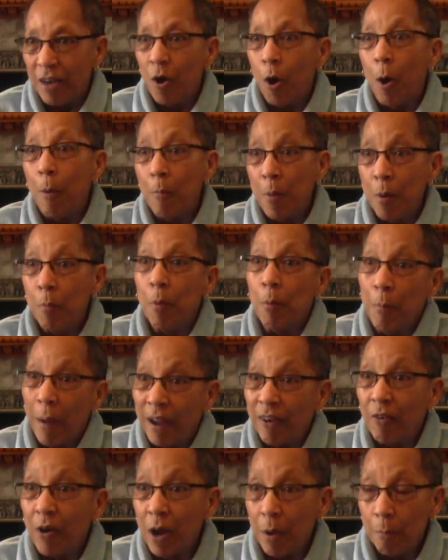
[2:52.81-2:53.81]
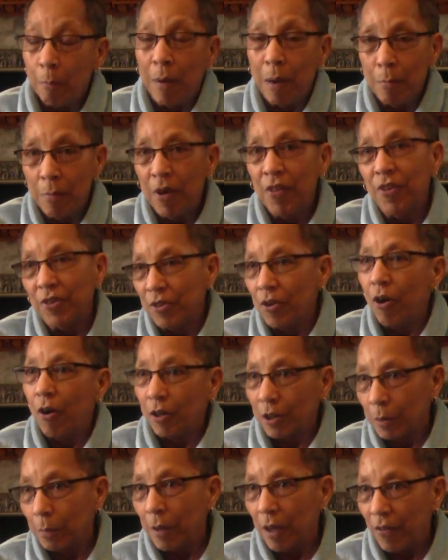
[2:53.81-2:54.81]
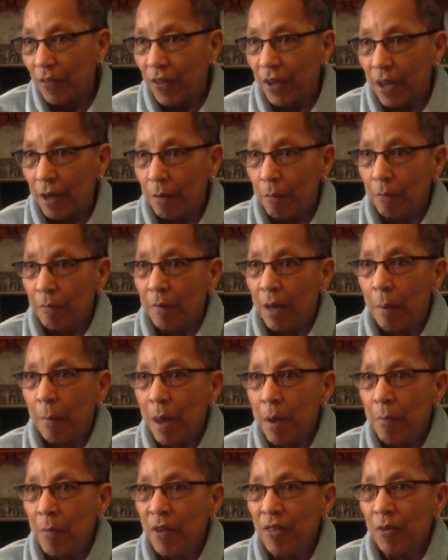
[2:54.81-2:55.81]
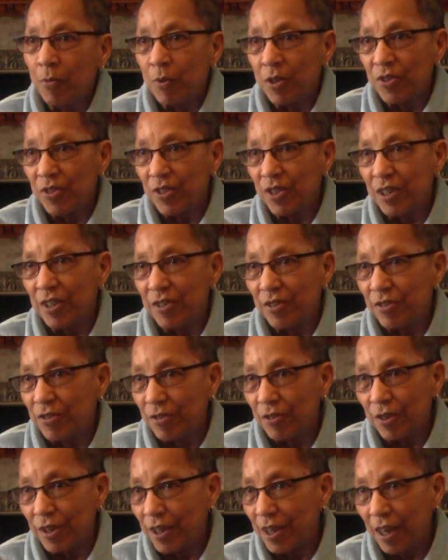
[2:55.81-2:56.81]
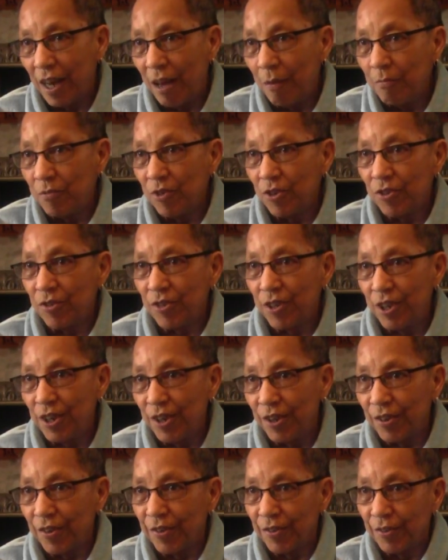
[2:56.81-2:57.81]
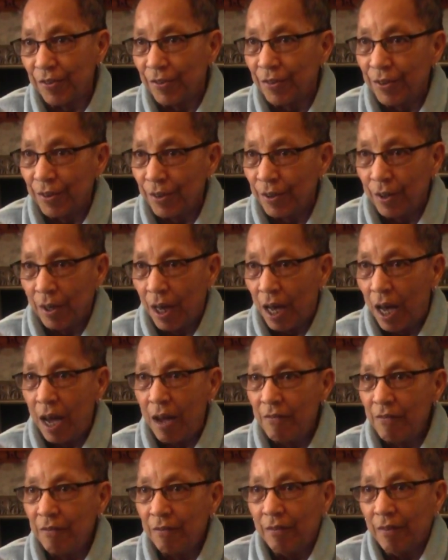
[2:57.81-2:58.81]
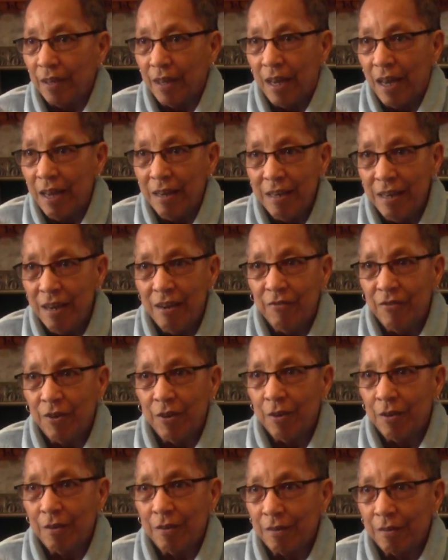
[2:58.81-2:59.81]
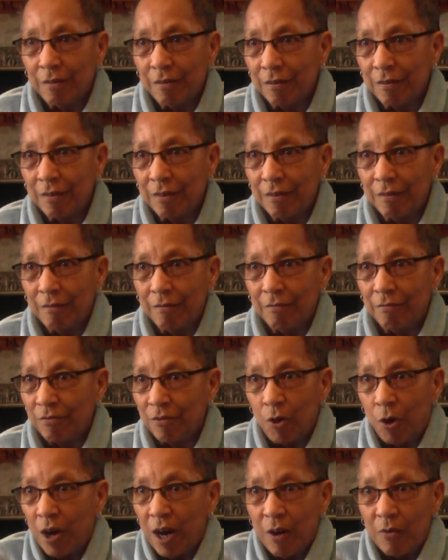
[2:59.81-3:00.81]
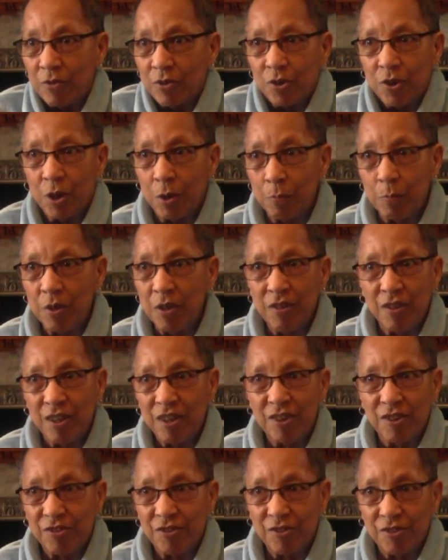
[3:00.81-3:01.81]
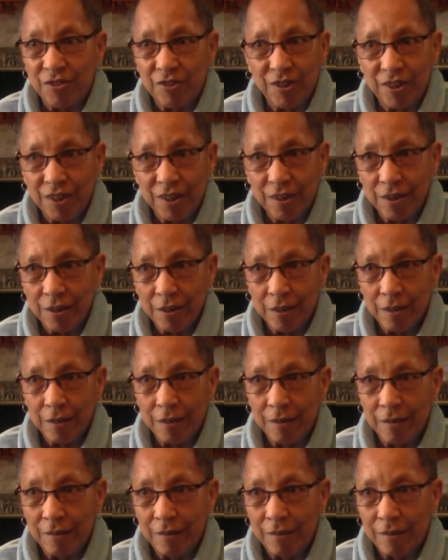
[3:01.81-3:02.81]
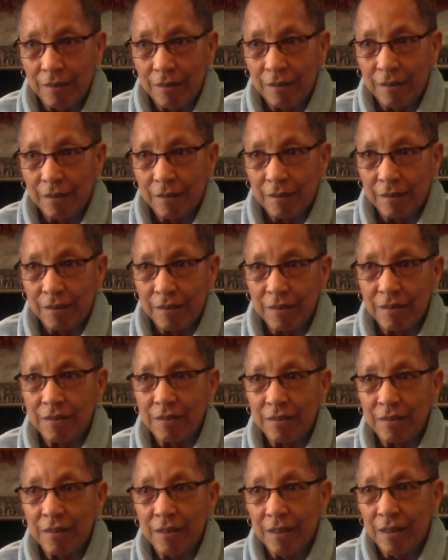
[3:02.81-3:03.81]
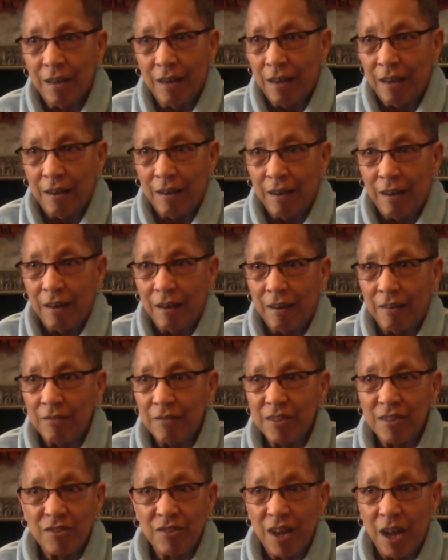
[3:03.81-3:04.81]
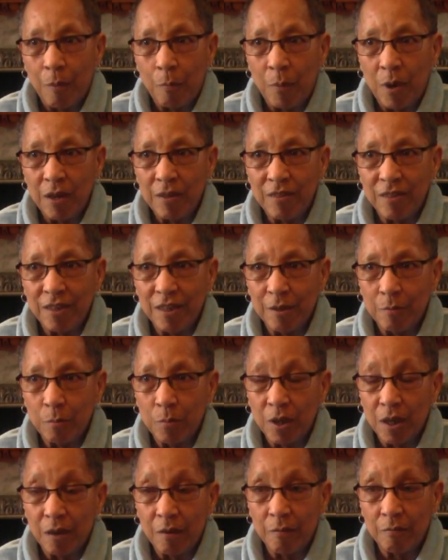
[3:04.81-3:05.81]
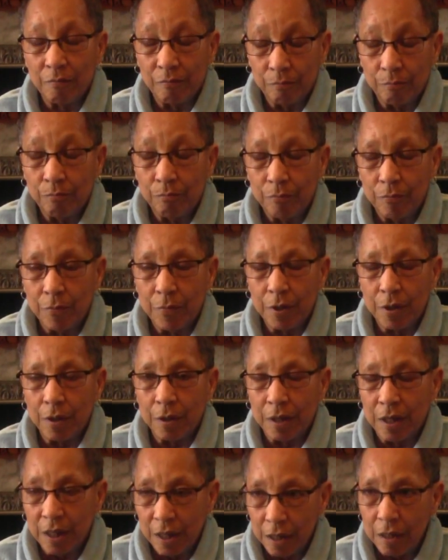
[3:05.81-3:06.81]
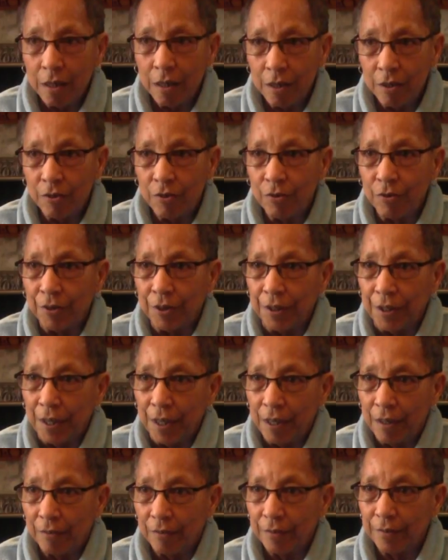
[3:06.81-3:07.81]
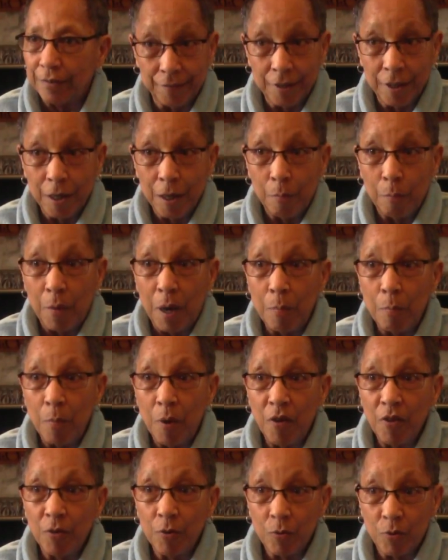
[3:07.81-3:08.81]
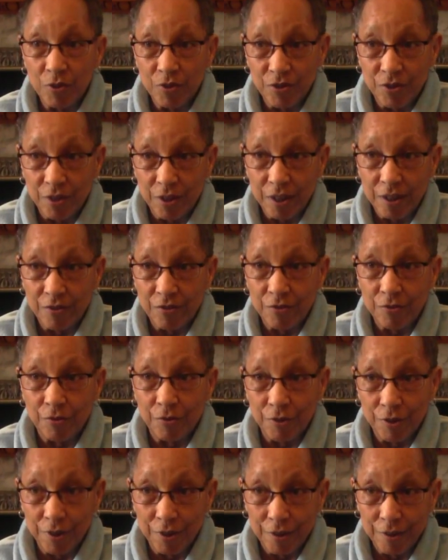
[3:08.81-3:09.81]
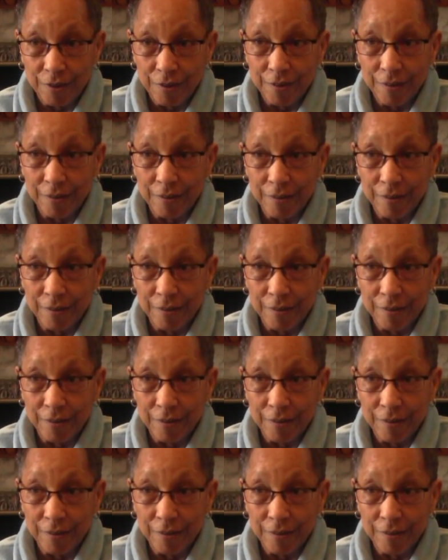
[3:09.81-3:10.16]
I know. I remember my mother talked about that. Now my mother was the historian. I'm just here. I never thought I was going to be historian because it's not my thing. But I'm getting into it now. My mother was the historian.